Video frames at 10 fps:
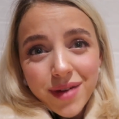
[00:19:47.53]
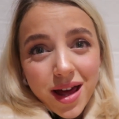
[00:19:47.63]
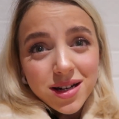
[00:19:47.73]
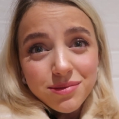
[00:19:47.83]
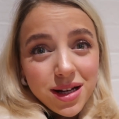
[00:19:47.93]

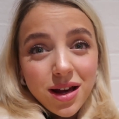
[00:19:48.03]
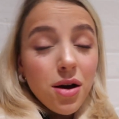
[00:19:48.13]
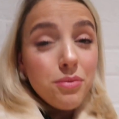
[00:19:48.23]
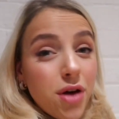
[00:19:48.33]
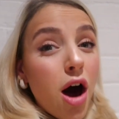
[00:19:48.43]
And
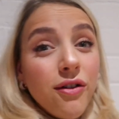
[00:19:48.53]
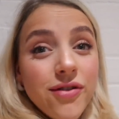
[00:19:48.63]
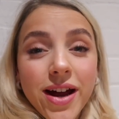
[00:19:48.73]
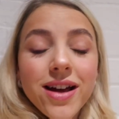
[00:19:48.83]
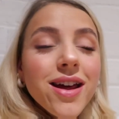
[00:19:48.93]
the whole
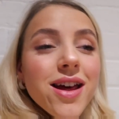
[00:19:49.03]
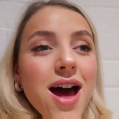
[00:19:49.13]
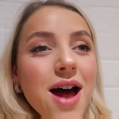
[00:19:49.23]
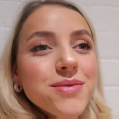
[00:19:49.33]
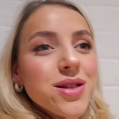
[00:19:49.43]
thing,
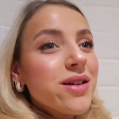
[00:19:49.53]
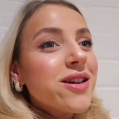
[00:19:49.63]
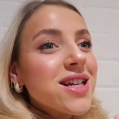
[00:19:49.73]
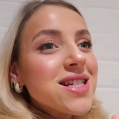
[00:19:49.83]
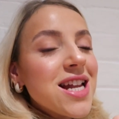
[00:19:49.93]
so I'm
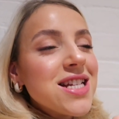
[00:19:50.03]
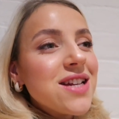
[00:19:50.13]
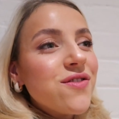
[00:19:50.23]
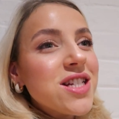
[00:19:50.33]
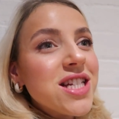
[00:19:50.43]
gonna extend
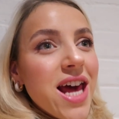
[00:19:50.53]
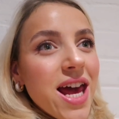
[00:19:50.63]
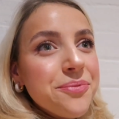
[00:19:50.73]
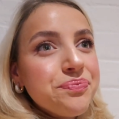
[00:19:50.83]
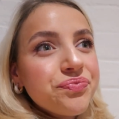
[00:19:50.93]
it for
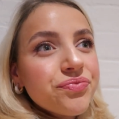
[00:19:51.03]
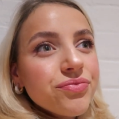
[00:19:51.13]
today,